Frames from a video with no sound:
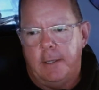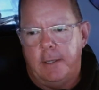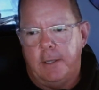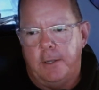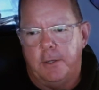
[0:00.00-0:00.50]

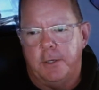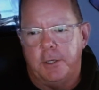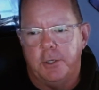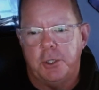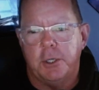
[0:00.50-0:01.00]

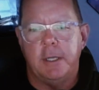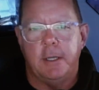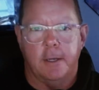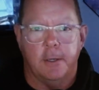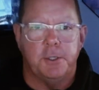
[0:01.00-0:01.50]
you should
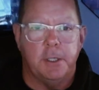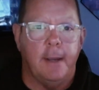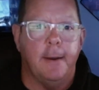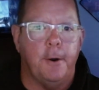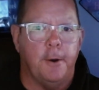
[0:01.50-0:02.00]

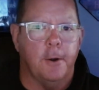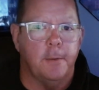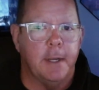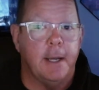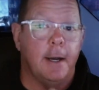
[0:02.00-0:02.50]
negotiate hard
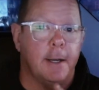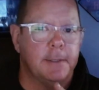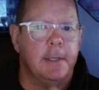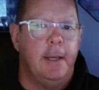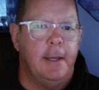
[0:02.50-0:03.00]

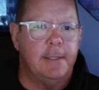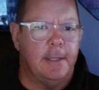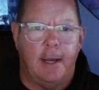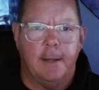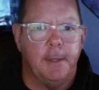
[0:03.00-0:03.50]
because it's a
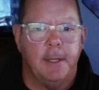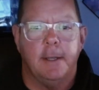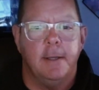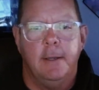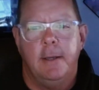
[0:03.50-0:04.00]
lot of
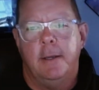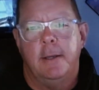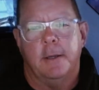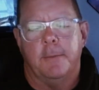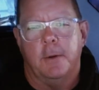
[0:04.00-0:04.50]
money.
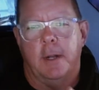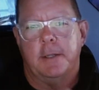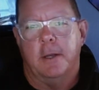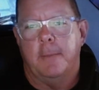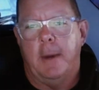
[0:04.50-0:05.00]
And we're not
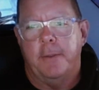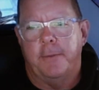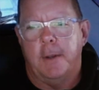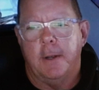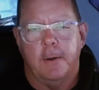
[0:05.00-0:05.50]
talking about
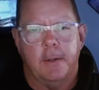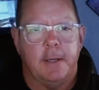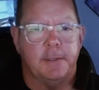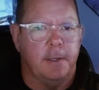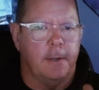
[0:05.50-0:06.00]

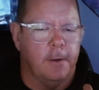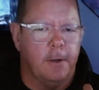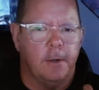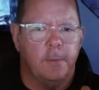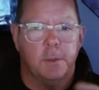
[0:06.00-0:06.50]
$300,000
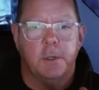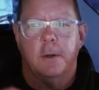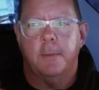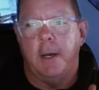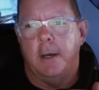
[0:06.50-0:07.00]
home. We're
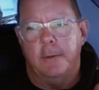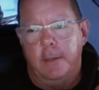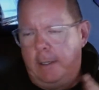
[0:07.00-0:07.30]
talking about,